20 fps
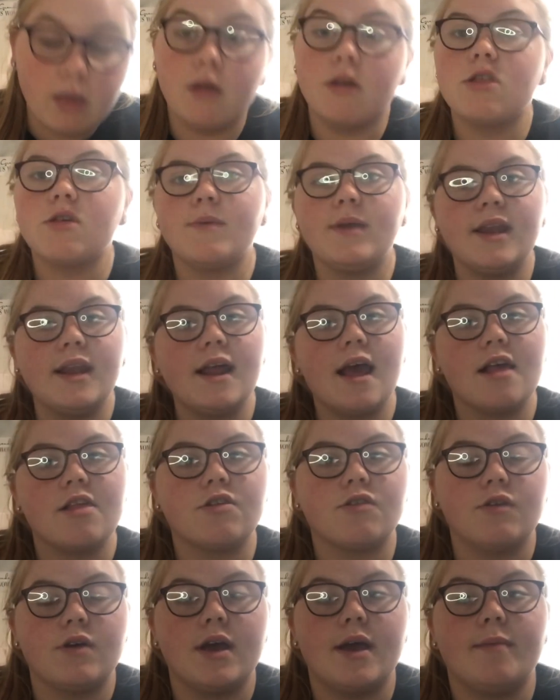So we did our
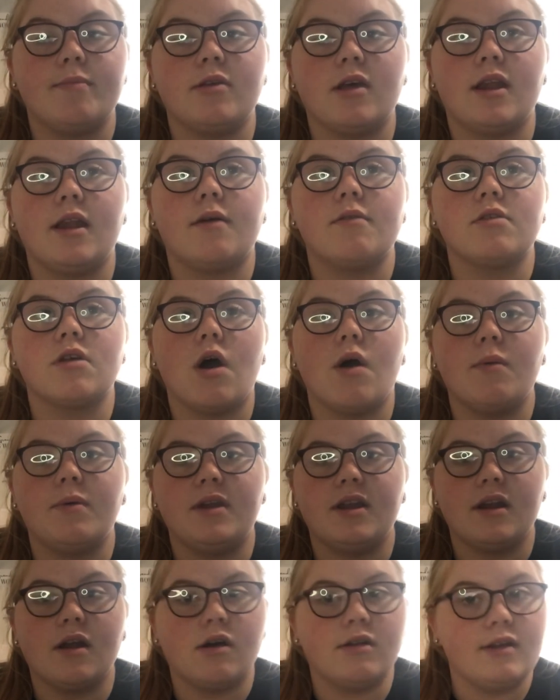script, and that was all
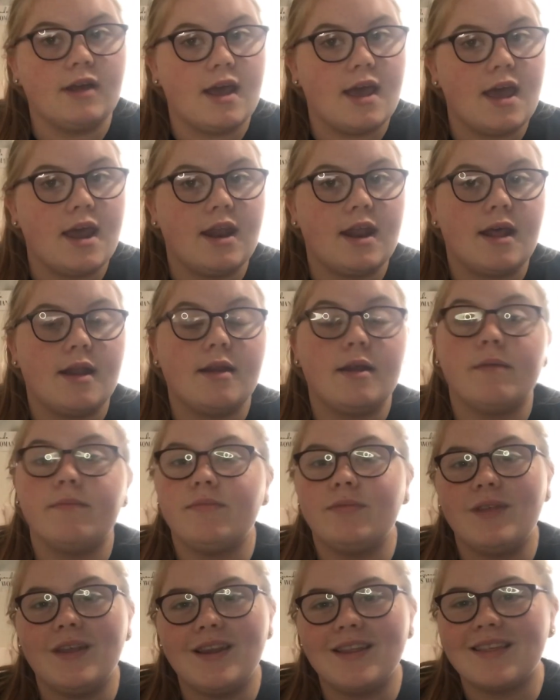we did all day, and then
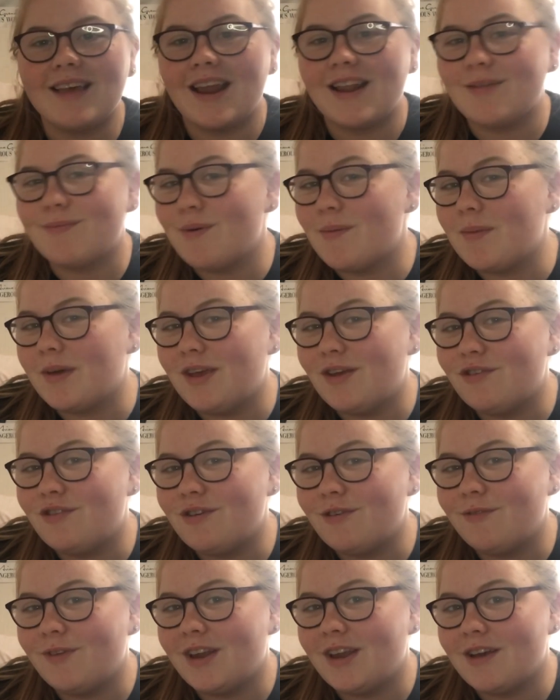they decided to put my
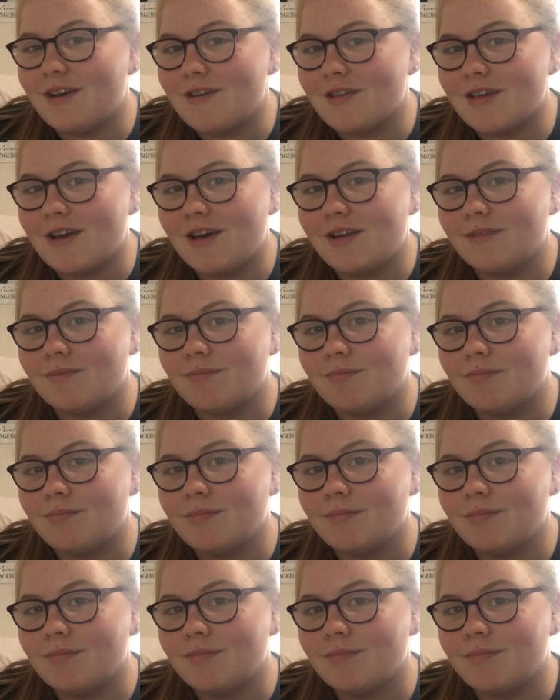YouTube videos on.